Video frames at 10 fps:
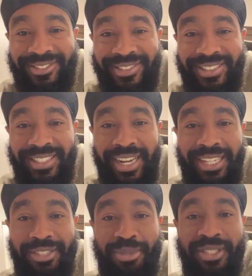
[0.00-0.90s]

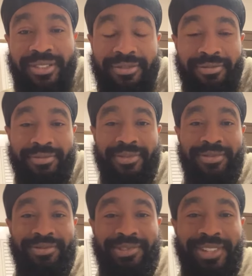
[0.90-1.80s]
Daima.
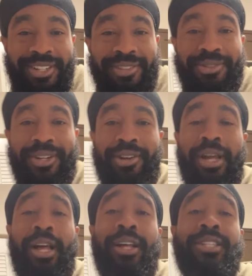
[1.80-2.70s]
What up? What up?
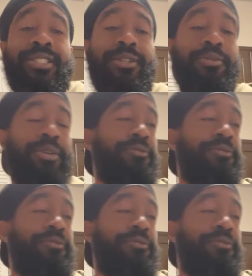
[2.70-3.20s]
So, what